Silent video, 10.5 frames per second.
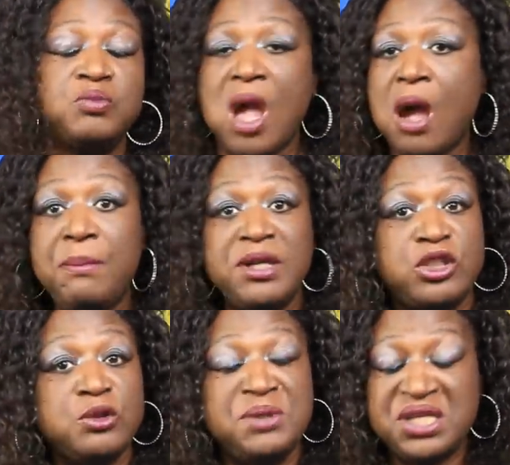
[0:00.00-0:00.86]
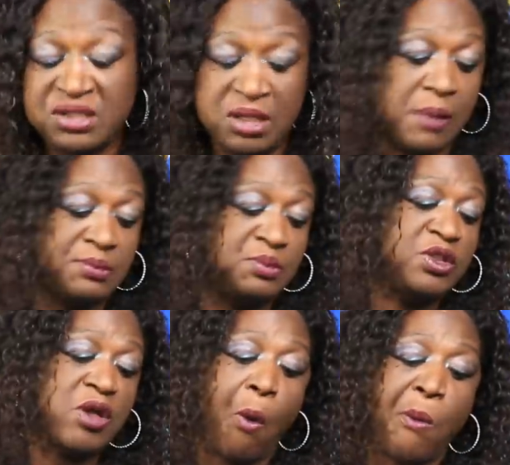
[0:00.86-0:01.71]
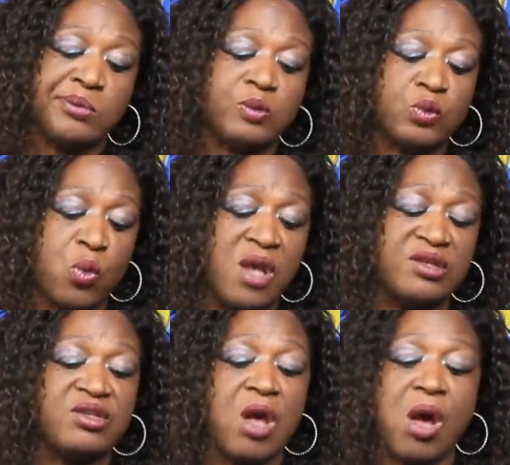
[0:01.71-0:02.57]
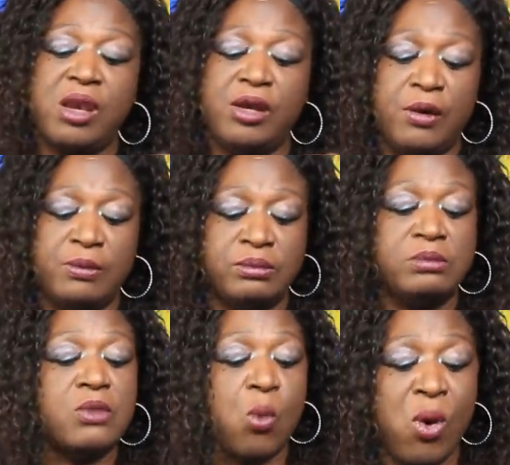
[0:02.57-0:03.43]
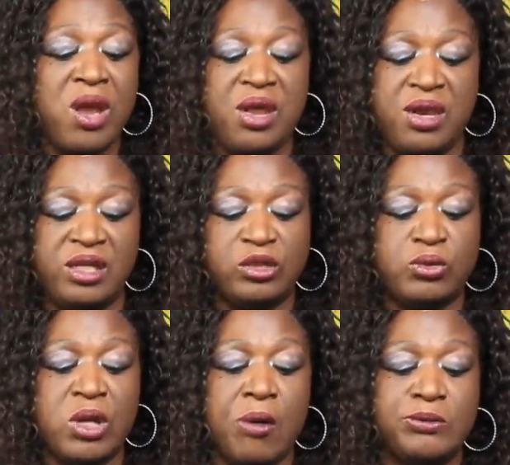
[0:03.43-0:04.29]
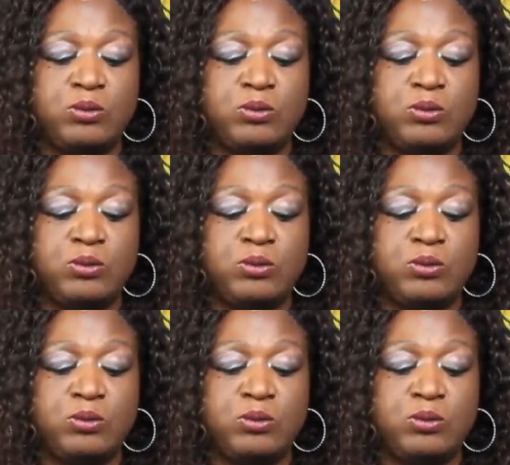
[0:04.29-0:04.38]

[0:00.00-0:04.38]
I'm gonna be too busy. So, we'll start it up one day next week.